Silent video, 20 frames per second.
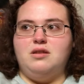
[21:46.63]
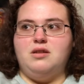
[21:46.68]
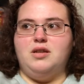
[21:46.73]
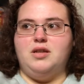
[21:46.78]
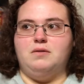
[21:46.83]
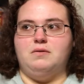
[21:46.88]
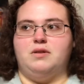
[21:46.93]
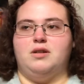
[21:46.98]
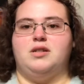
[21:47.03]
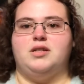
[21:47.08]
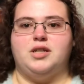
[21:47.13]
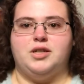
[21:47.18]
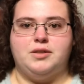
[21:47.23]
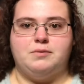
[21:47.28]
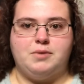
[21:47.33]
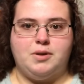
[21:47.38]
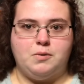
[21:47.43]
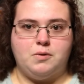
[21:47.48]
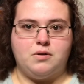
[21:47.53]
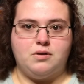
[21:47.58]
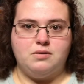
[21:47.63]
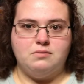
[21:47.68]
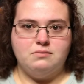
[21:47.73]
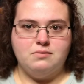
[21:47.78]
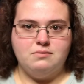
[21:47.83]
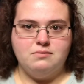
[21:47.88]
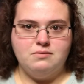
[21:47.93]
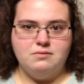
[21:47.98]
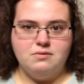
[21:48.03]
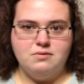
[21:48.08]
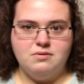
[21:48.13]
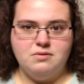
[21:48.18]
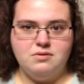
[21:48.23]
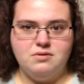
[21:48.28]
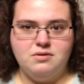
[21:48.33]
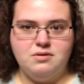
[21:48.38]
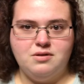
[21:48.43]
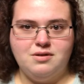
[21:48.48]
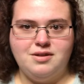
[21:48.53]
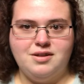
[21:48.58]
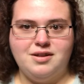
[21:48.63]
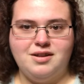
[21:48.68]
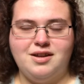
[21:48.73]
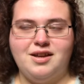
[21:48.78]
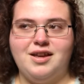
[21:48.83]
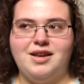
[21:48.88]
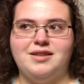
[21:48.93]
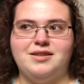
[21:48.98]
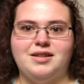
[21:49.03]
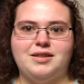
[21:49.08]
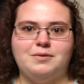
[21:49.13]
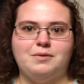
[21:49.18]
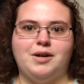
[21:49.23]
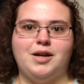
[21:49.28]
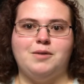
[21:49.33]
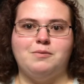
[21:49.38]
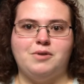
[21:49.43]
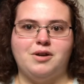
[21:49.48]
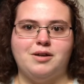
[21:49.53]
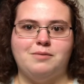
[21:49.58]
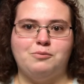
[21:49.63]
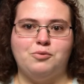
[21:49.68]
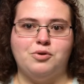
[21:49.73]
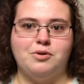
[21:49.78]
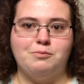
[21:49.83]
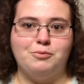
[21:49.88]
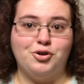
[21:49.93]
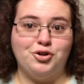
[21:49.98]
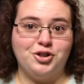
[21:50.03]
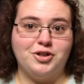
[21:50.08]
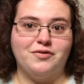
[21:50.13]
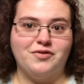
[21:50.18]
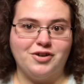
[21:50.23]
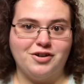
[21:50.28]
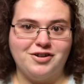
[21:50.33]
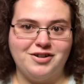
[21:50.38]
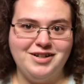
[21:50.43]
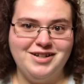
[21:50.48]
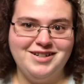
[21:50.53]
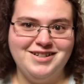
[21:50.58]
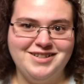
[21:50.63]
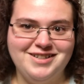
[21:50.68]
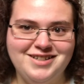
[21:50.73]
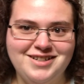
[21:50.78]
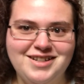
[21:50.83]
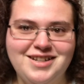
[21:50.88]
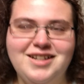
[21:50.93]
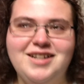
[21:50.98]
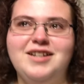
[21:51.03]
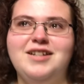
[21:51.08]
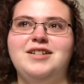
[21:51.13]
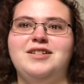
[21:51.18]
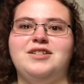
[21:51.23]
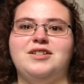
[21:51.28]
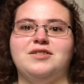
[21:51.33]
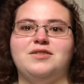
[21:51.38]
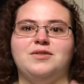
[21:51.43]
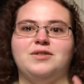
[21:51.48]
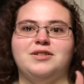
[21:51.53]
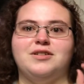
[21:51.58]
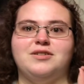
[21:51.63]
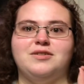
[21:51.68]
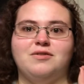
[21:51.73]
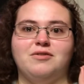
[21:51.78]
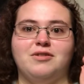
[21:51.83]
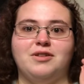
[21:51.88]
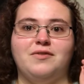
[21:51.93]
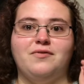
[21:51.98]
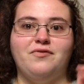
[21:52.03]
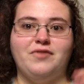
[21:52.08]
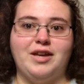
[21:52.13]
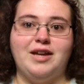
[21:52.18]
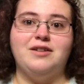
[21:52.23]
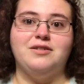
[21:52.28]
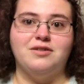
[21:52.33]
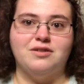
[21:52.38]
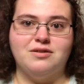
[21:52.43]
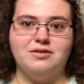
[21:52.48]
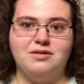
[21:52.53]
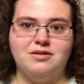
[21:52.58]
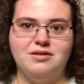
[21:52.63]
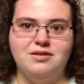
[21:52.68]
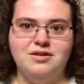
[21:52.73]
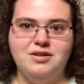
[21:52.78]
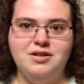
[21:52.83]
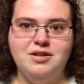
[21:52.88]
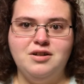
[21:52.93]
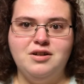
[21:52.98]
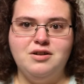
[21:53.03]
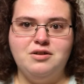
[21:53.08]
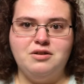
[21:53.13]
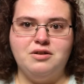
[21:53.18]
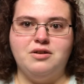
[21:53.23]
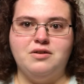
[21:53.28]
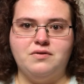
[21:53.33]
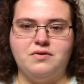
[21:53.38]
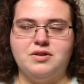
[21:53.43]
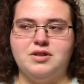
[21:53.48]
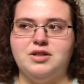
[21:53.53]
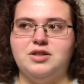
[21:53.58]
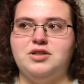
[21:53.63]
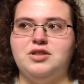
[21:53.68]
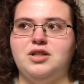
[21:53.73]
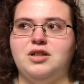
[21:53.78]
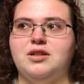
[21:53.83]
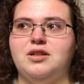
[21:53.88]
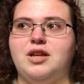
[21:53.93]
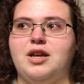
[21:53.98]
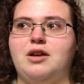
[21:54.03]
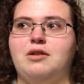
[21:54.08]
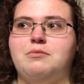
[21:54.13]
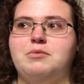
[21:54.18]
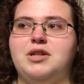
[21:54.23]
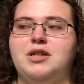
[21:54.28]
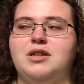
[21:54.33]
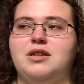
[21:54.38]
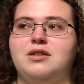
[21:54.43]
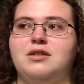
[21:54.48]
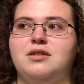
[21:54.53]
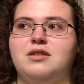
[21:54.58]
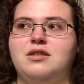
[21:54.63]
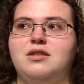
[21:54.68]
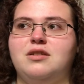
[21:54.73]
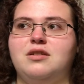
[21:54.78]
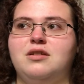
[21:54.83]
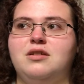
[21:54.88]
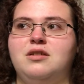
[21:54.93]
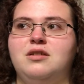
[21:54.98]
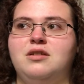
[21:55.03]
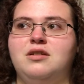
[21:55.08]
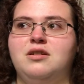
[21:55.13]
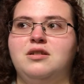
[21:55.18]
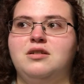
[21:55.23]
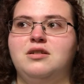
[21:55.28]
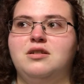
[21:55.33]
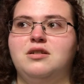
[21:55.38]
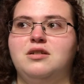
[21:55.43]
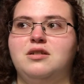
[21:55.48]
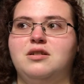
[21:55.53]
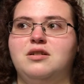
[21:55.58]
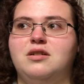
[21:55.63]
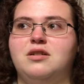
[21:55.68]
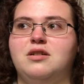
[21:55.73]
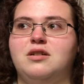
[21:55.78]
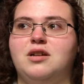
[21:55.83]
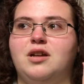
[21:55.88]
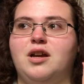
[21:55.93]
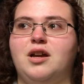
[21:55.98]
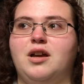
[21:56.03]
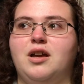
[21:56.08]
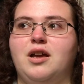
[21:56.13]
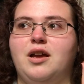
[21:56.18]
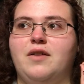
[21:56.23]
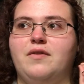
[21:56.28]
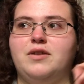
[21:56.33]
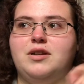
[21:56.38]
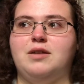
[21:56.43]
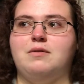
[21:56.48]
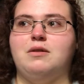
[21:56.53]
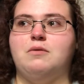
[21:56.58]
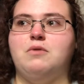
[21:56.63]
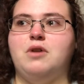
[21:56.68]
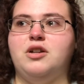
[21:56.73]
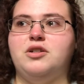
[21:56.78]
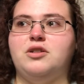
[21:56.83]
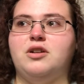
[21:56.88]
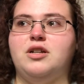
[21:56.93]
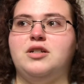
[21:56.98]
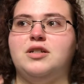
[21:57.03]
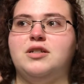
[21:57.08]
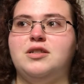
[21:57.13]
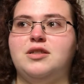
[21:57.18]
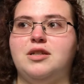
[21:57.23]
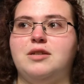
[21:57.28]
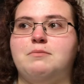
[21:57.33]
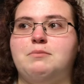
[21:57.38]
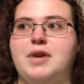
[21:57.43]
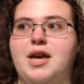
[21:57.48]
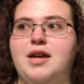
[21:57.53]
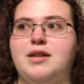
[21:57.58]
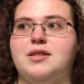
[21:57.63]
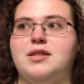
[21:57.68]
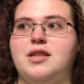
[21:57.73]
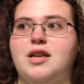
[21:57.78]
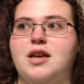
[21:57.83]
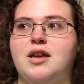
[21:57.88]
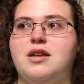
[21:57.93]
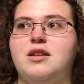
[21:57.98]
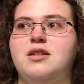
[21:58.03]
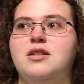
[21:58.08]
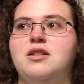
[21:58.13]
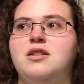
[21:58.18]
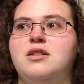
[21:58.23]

it would have changed my world. And that's why I want more merch of her. Just so I can totally fangirl over this chick now, because every time I watch her, I just think back to that.